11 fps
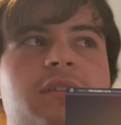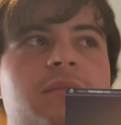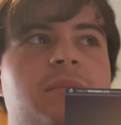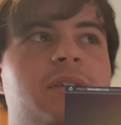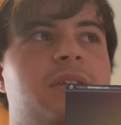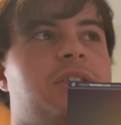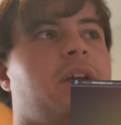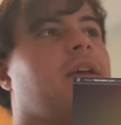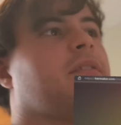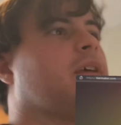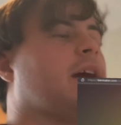him being a
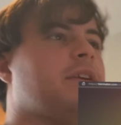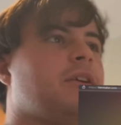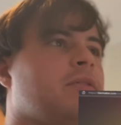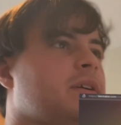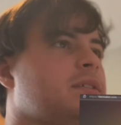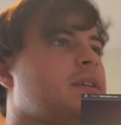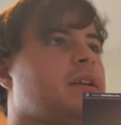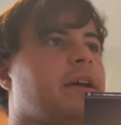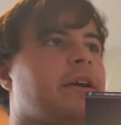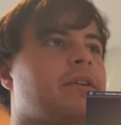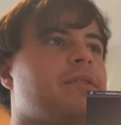chase. Like, I know I
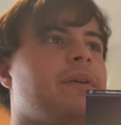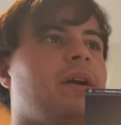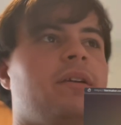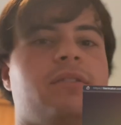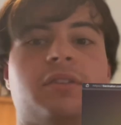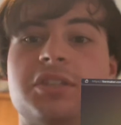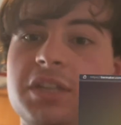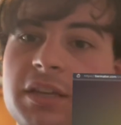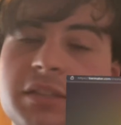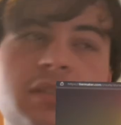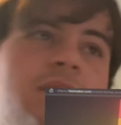said character variants are
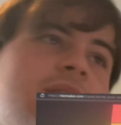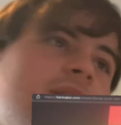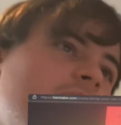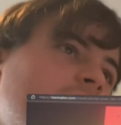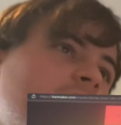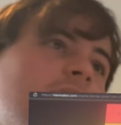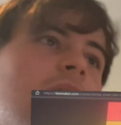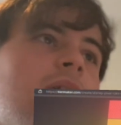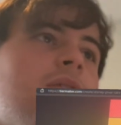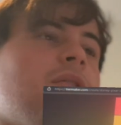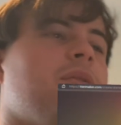chases, not
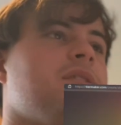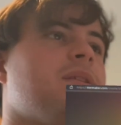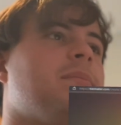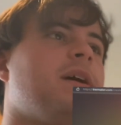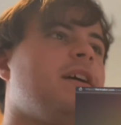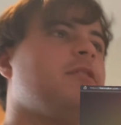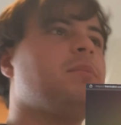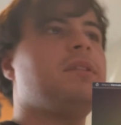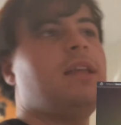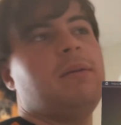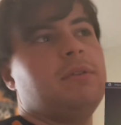always the best,
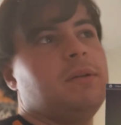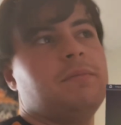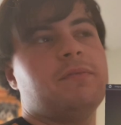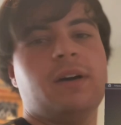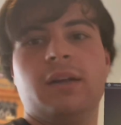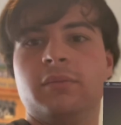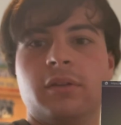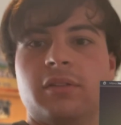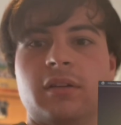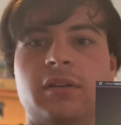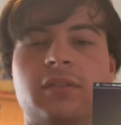but that one I'm fine
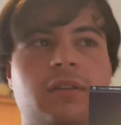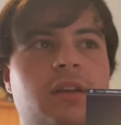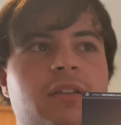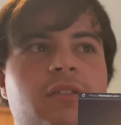with, honestly.